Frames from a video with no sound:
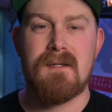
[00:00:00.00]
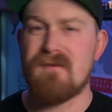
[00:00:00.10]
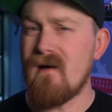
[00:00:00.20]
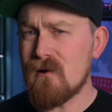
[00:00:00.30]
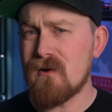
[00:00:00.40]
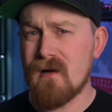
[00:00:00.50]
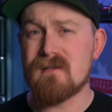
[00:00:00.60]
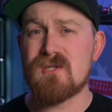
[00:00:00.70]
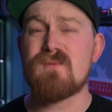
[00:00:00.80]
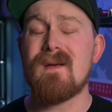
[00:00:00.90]
The Valkyrie
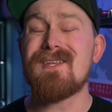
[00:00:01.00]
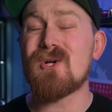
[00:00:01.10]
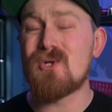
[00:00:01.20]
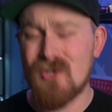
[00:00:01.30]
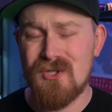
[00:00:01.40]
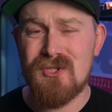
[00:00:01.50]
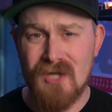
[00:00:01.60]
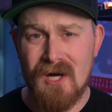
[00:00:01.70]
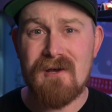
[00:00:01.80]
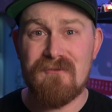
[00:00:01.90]
also spent a good
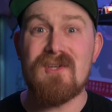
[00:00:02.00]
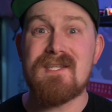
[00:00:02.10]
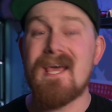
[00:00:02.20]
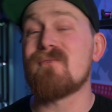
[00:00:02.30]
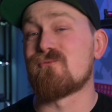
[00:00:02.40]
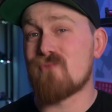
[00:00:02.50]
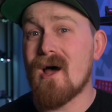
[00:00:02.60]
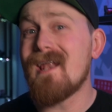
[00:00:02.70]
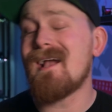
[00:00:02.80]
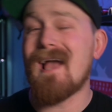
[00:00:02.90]
chunk of the day
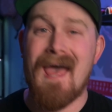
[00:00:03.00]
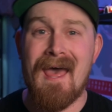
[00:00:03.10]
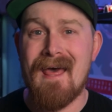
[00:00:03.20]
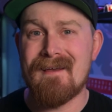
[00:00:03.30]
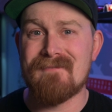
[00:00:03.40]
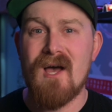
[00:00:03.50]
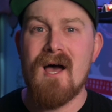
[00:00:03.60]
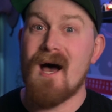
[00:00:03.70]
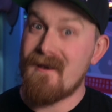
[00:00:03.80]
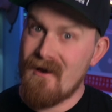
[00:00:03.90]
running ahead of
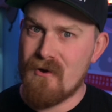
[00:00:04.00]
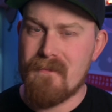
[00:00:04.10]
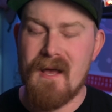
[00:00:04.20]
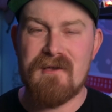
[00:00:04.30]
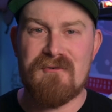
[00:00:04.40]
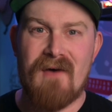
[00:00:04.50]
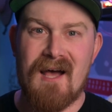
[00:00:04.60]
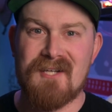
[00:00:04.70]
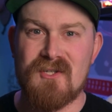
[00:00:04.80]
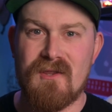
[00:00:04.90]
another
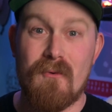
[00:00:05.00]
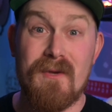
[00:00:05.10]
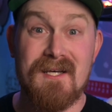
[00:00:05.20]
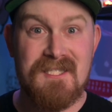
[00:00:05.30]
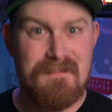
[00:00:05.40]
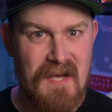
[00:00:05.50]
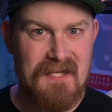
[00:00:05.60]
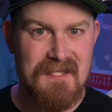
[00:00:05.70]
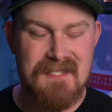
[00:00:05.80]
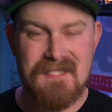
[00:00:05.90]
manufacturer that we
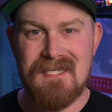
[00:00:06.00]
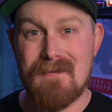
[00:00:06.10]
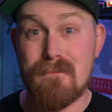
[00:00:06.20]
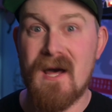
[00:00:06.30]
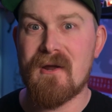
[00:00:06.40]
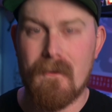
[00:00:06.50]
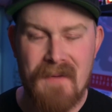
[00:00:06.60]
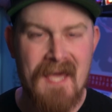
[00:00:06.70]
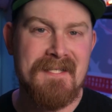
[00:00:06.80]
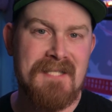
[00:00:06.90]
expected to see better
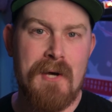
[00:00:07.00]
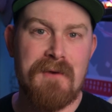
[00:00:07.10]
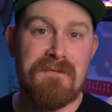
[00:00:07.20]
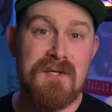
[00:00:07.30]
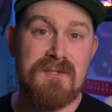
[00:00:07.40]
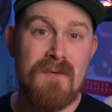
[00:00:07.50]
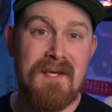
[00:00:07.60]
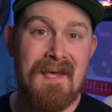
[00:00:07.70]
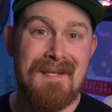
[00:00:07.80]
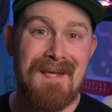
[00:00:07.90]
pace out of this
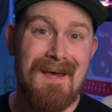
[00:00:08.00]
weekend,